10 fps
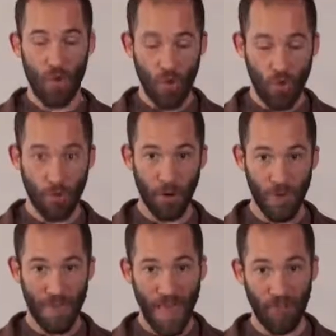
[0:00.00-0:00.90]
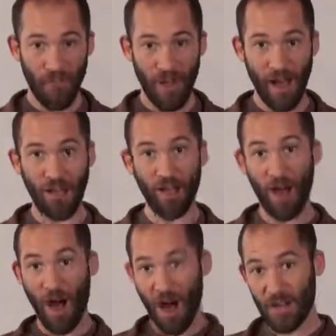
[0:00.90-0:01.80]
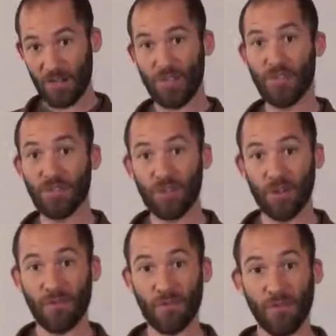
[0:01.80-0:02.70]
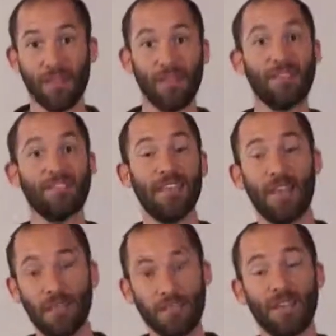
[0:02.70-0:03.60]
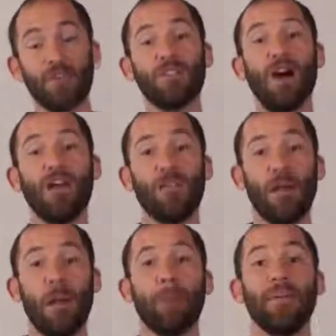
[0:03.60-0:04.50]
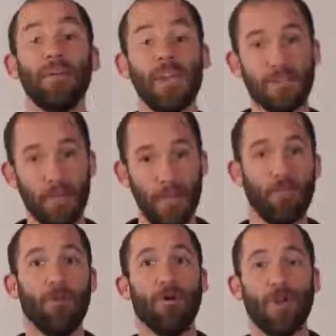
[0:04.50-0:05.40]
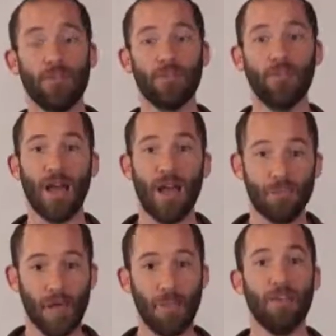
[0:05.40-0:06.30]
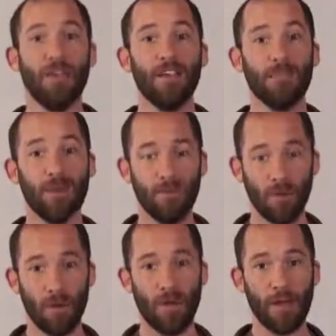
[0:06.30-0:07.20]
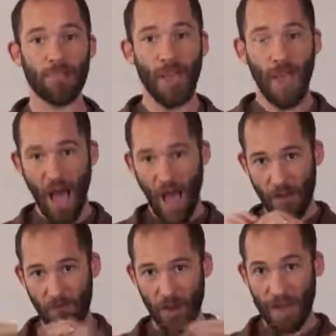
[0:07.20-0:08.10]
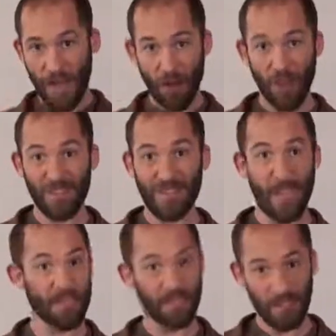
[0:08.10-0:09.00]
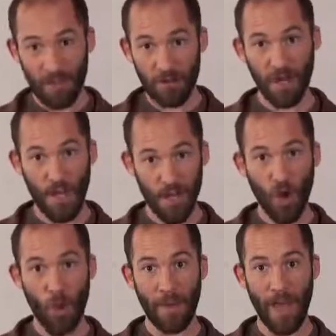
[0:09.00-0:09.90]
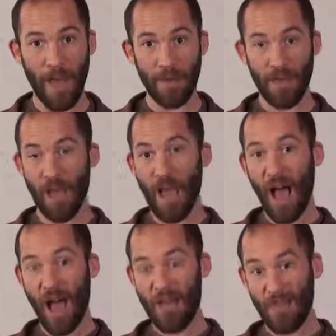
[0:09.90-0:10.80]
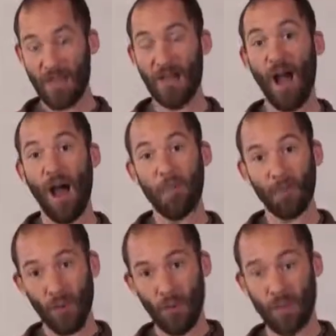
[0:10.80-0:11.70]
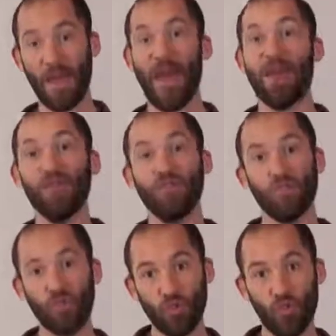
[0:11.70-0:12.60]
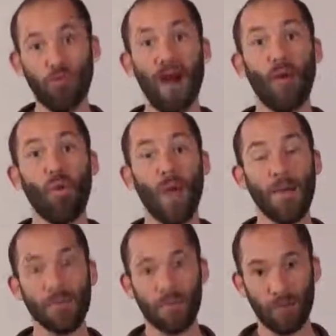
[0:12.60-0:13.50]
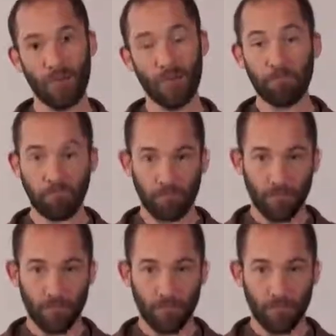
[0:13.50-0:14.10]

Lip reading: You put that file onto your server that let's say we're talking about a PHP program. So when I write PHP programs, I write out all the text literally in Notepad. I then upload that to my web server